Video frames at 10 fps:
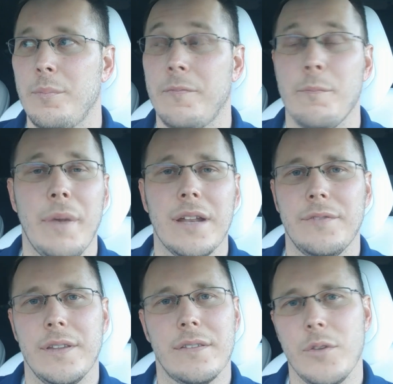
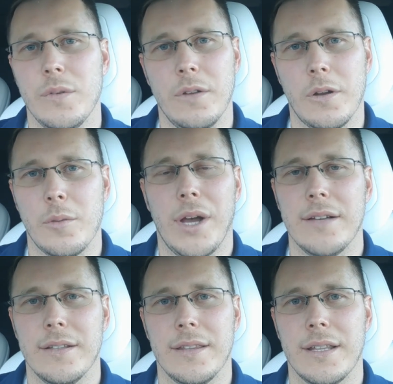benefits of using
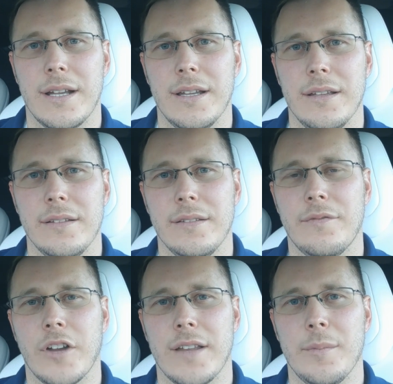autopilot that I
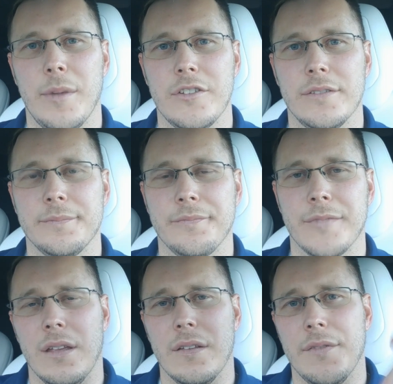forgot to mention?
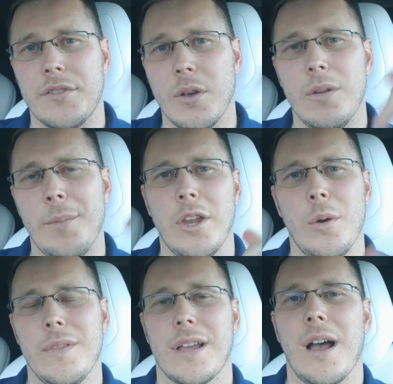If so, let me
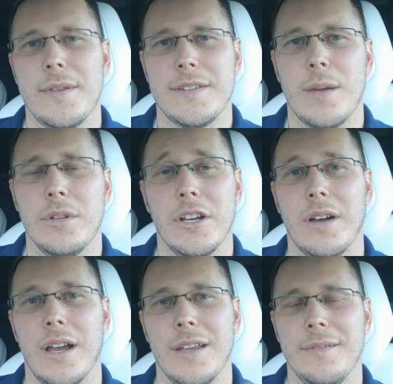know in the comments down below.
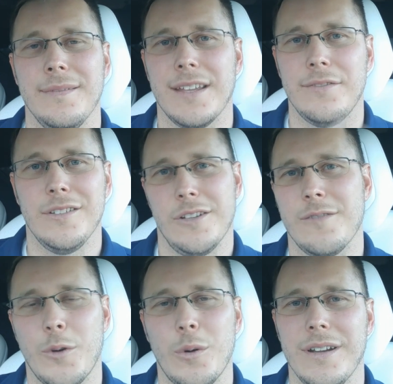I'm definitely
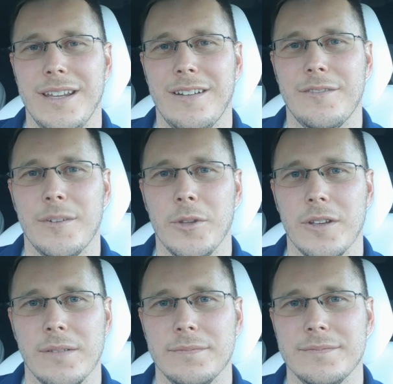looking forward to hearing from
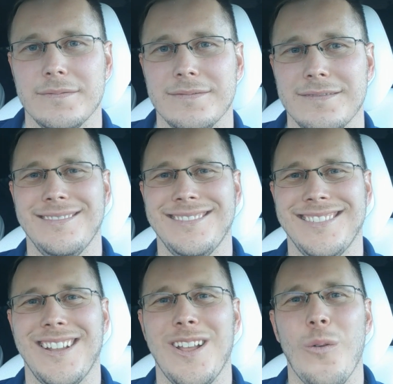you.
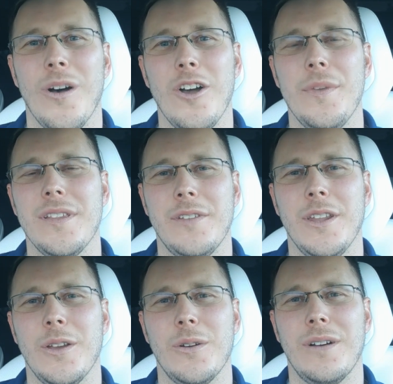Well, I hope this
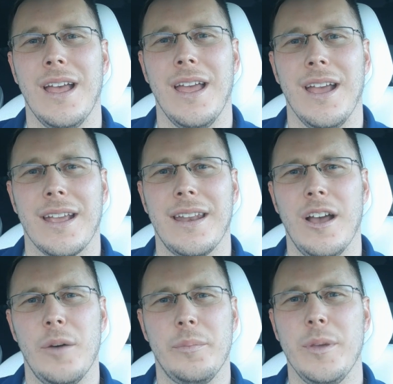video kind of
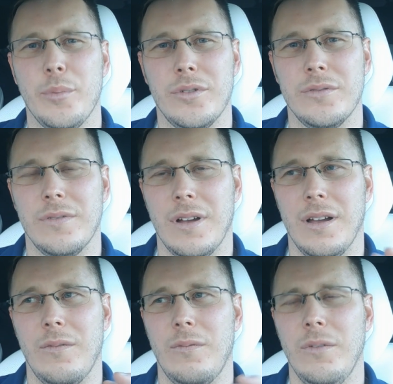helped people
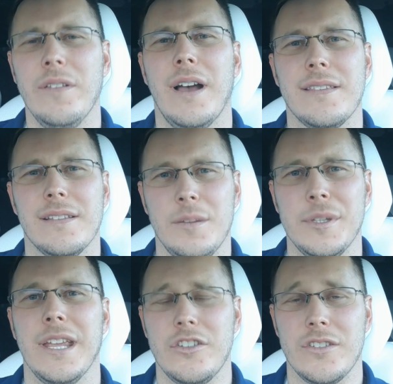realize the
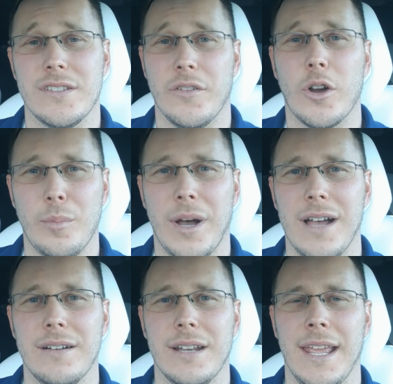limitations of
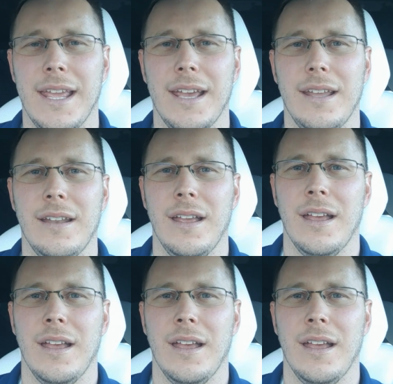autopilot and